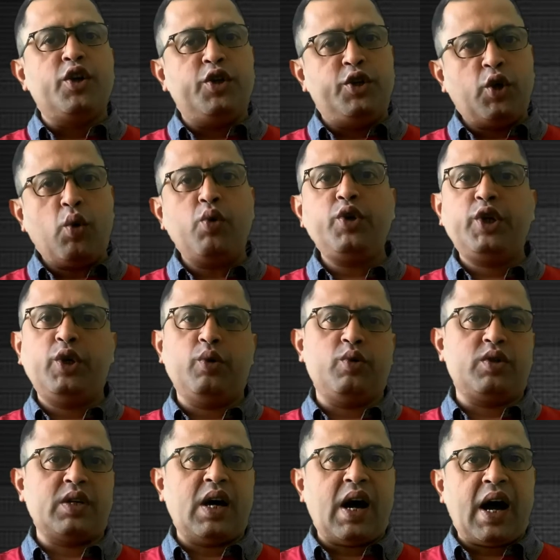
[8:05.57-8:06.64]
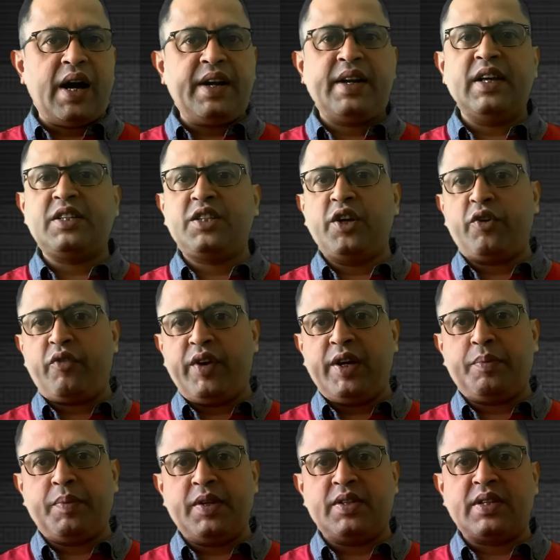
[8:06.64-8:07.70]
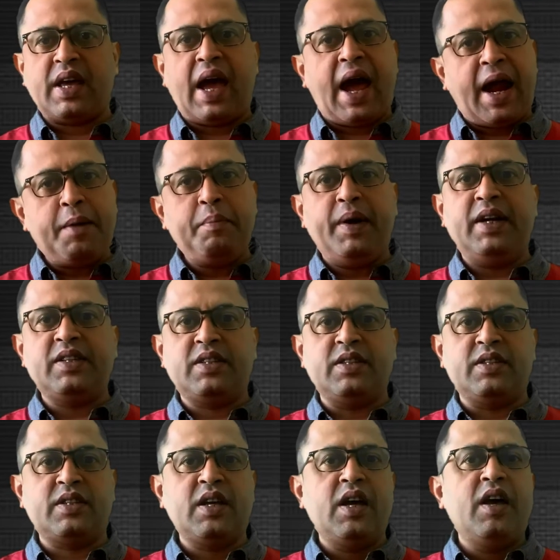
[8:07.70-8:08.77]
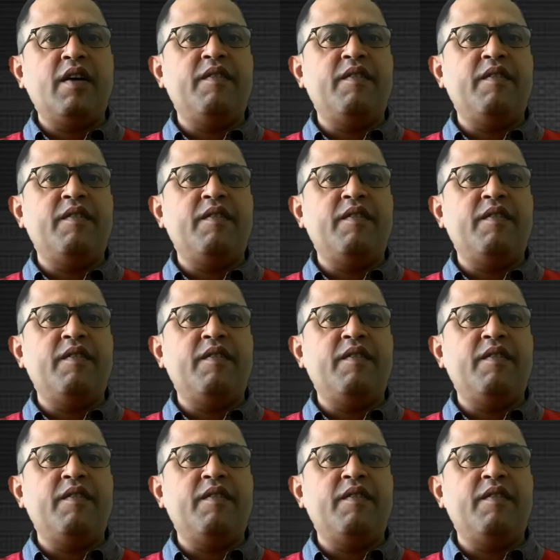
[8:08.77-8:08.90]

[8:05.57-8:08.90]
don't use untested treatments and medicines